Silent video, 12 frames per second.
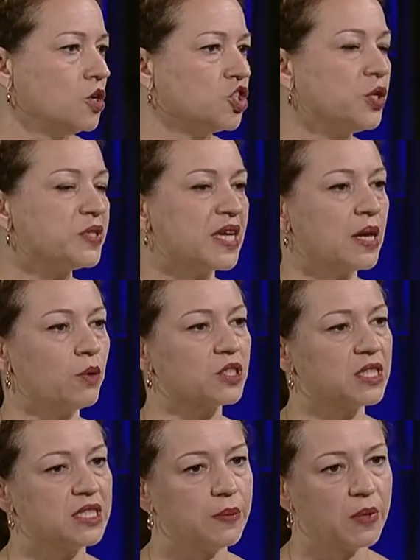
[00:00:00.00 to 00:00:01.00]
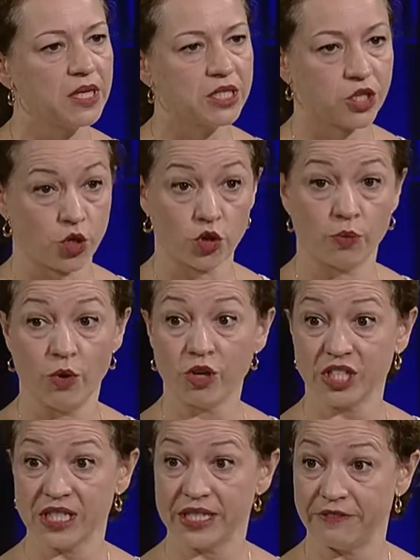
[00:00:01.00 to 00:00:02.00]
She was able to dip into her
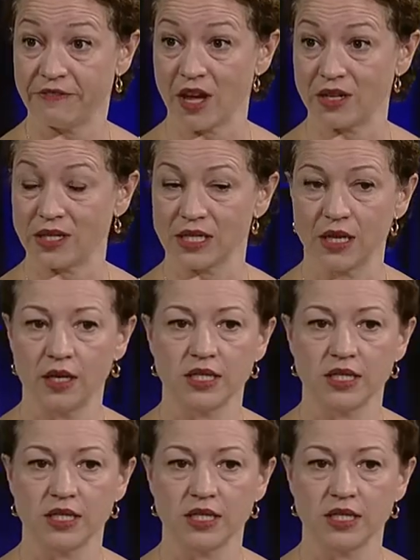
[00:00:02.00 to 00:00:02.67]
emergency fund